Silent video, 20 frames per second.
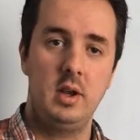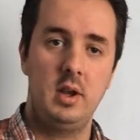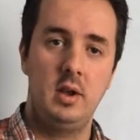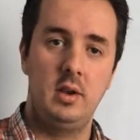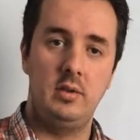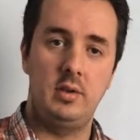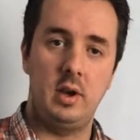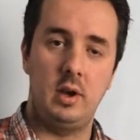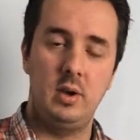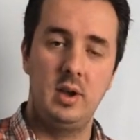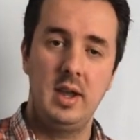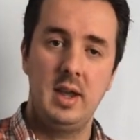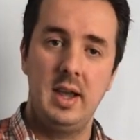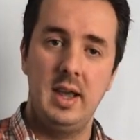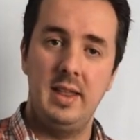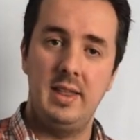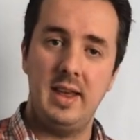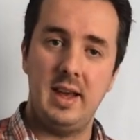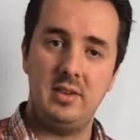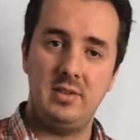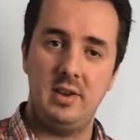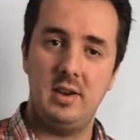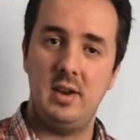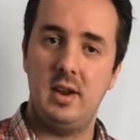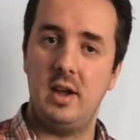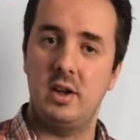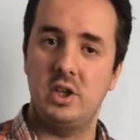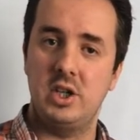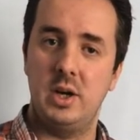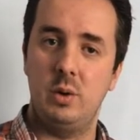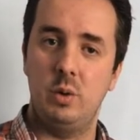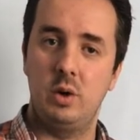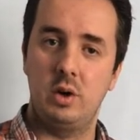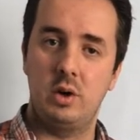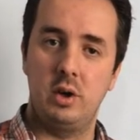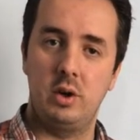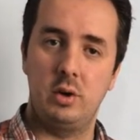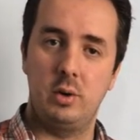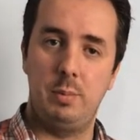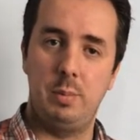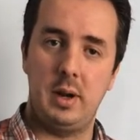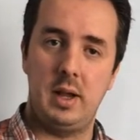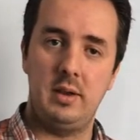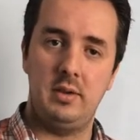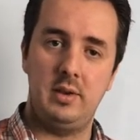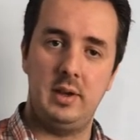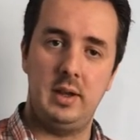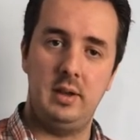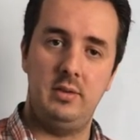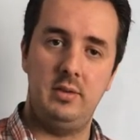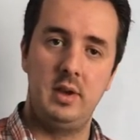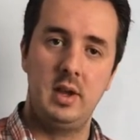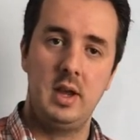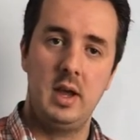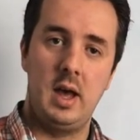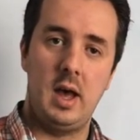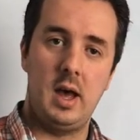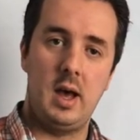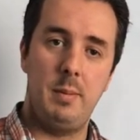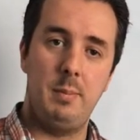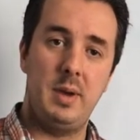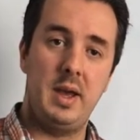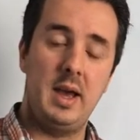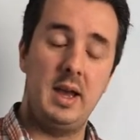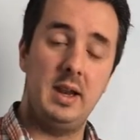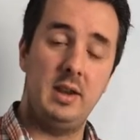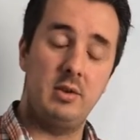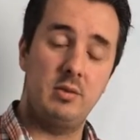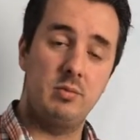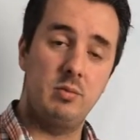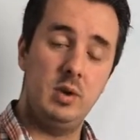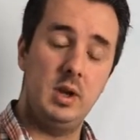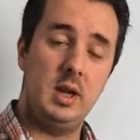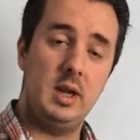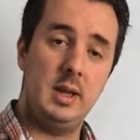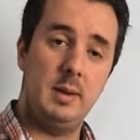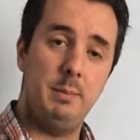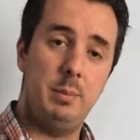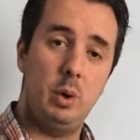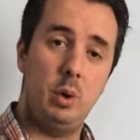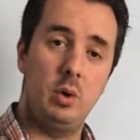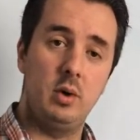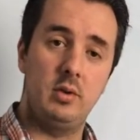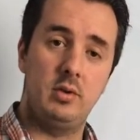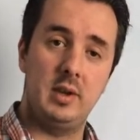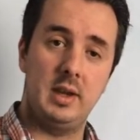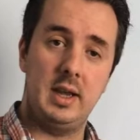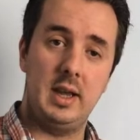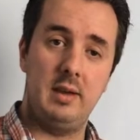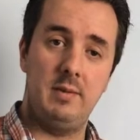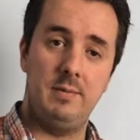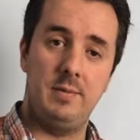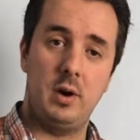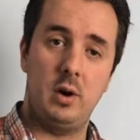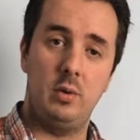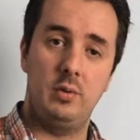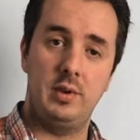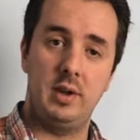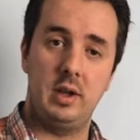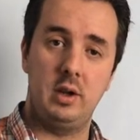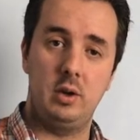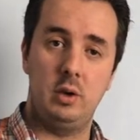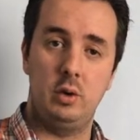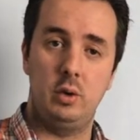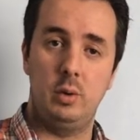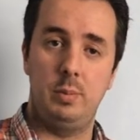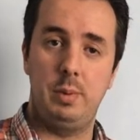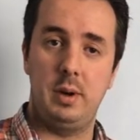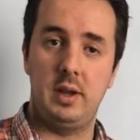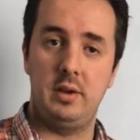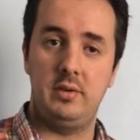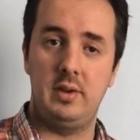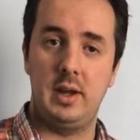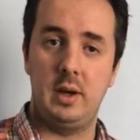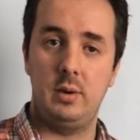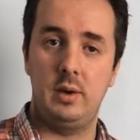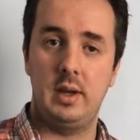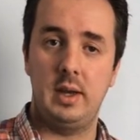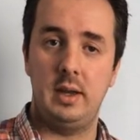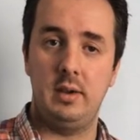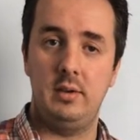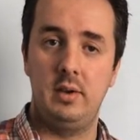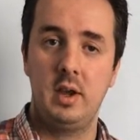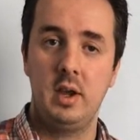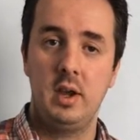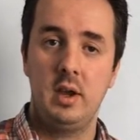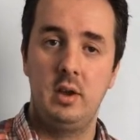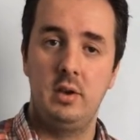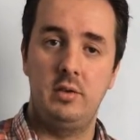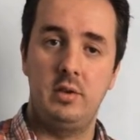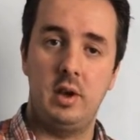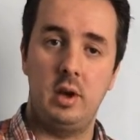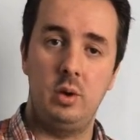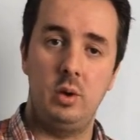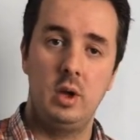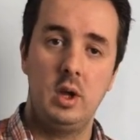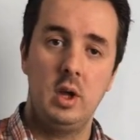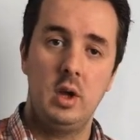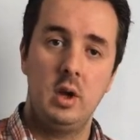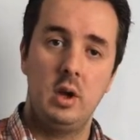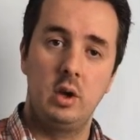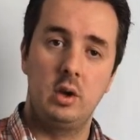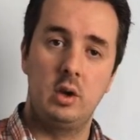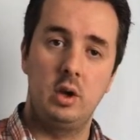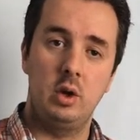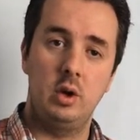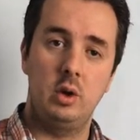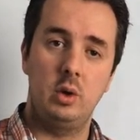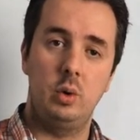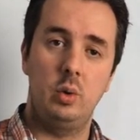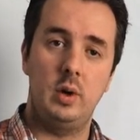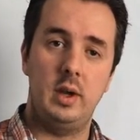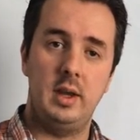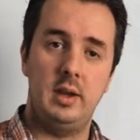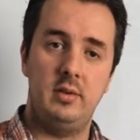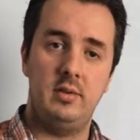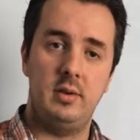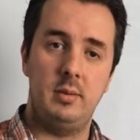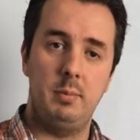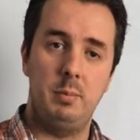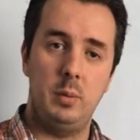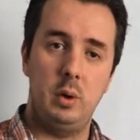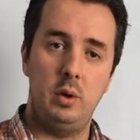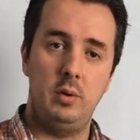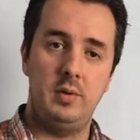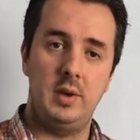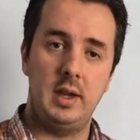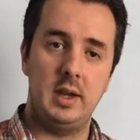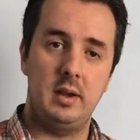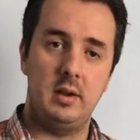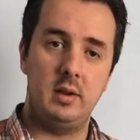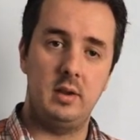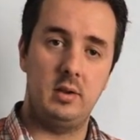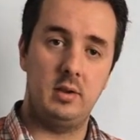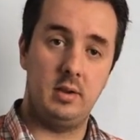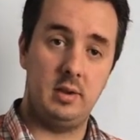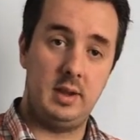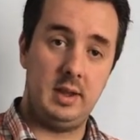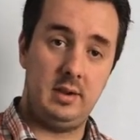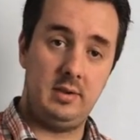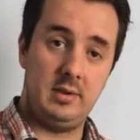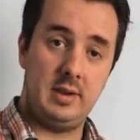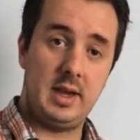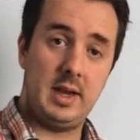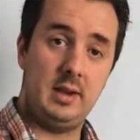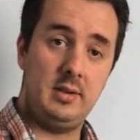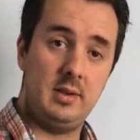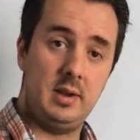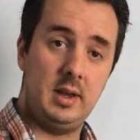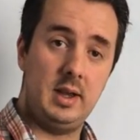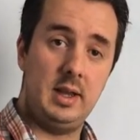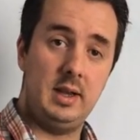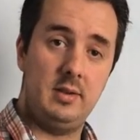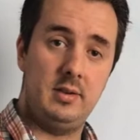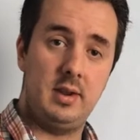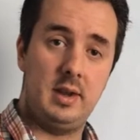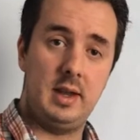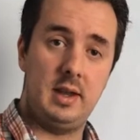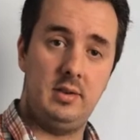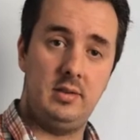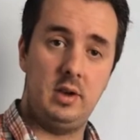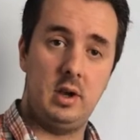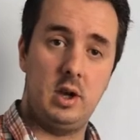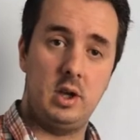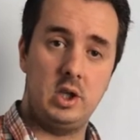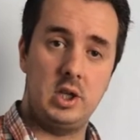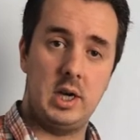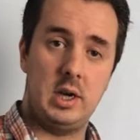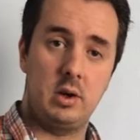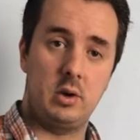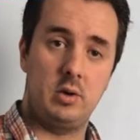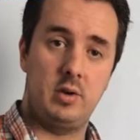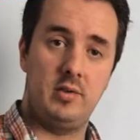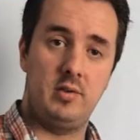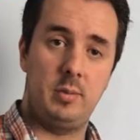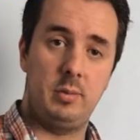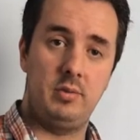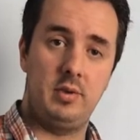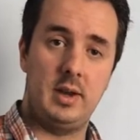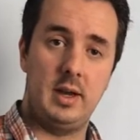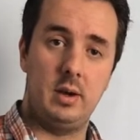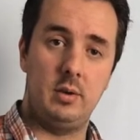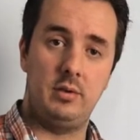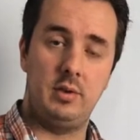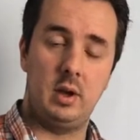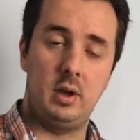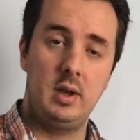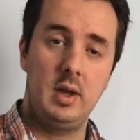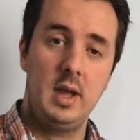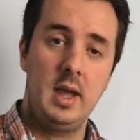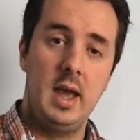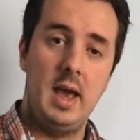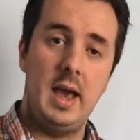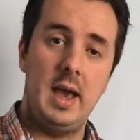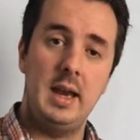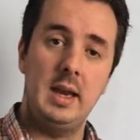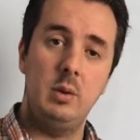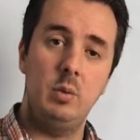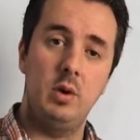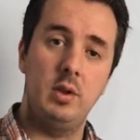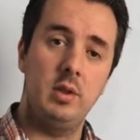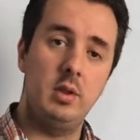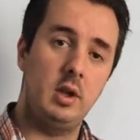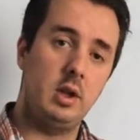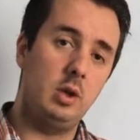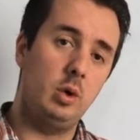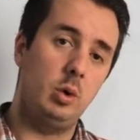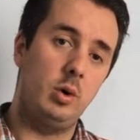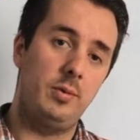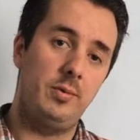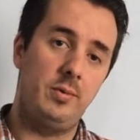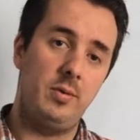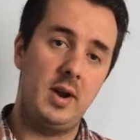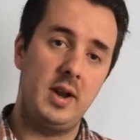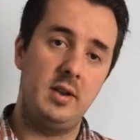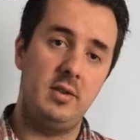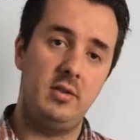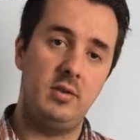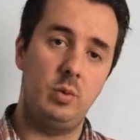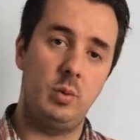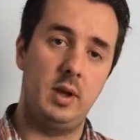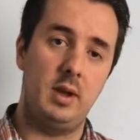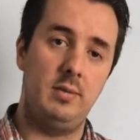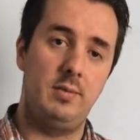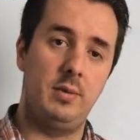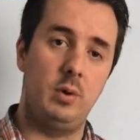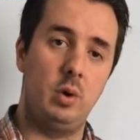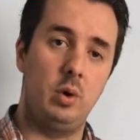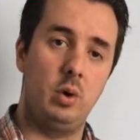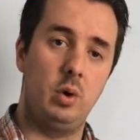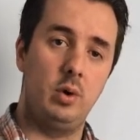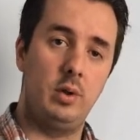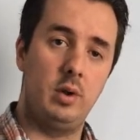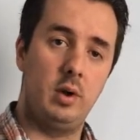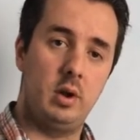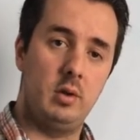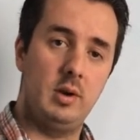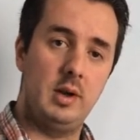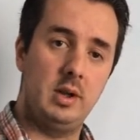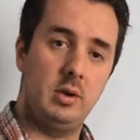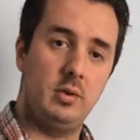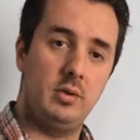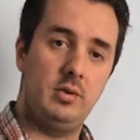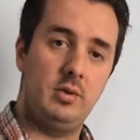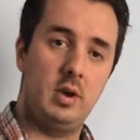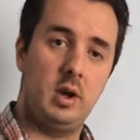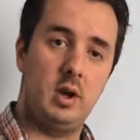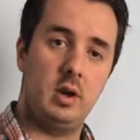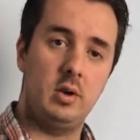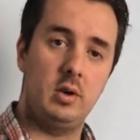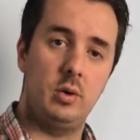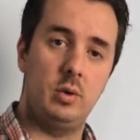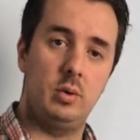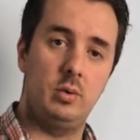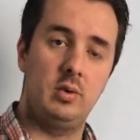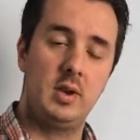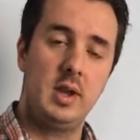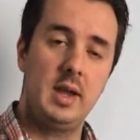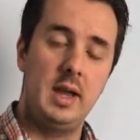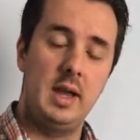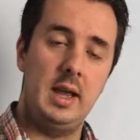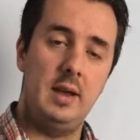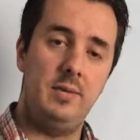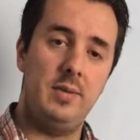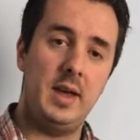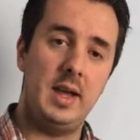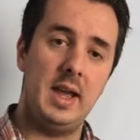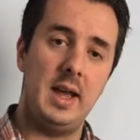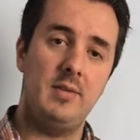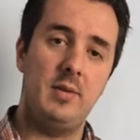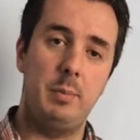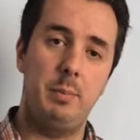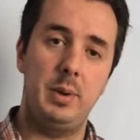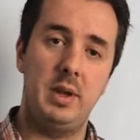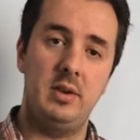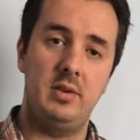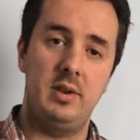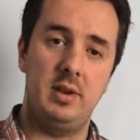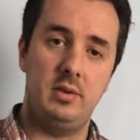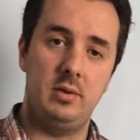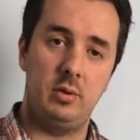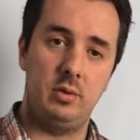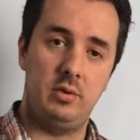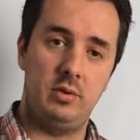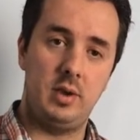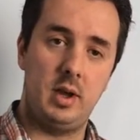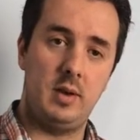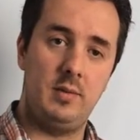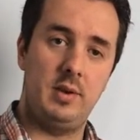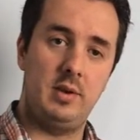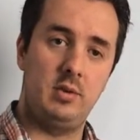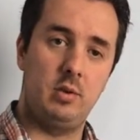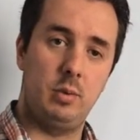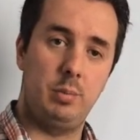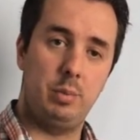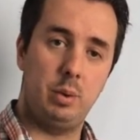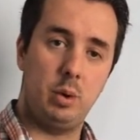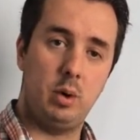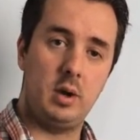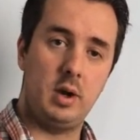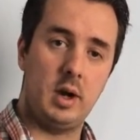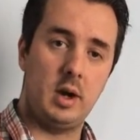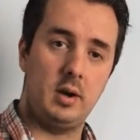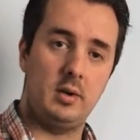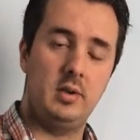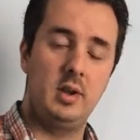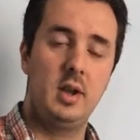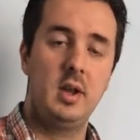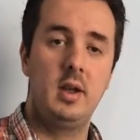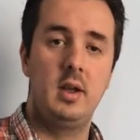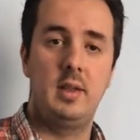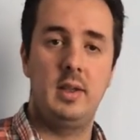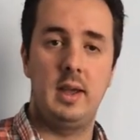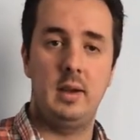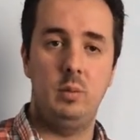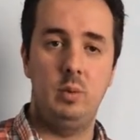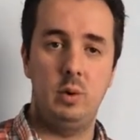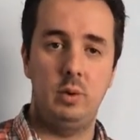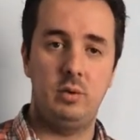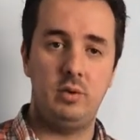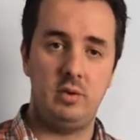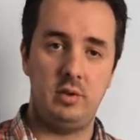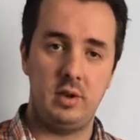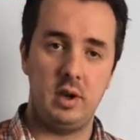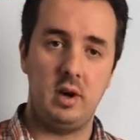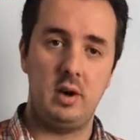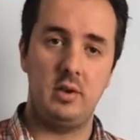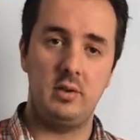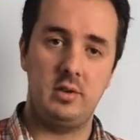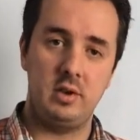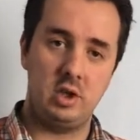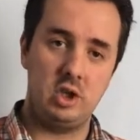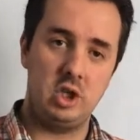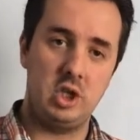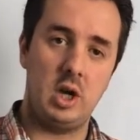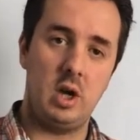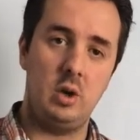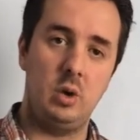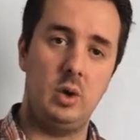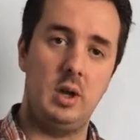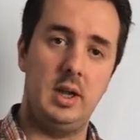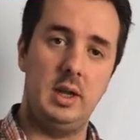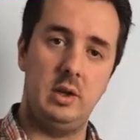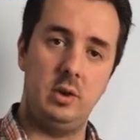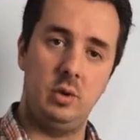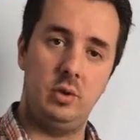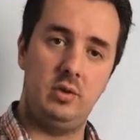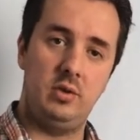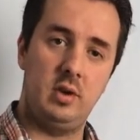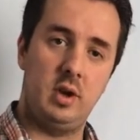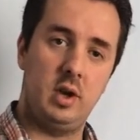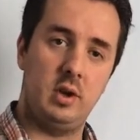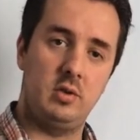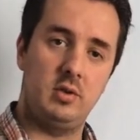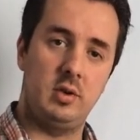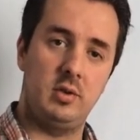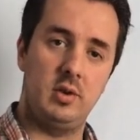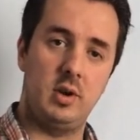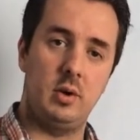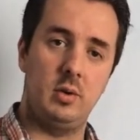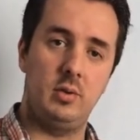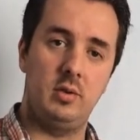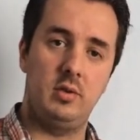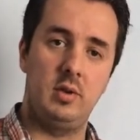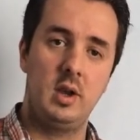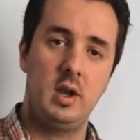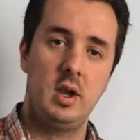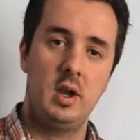So that's in a nutshell what Google Plus is. And it's really important to get involved in Google Plus nowadays. So Google is moving this data into their search algorithms now. So anyone that you are friends with or that are in your circles, if they have a business or service or product, they will start to show in your search results.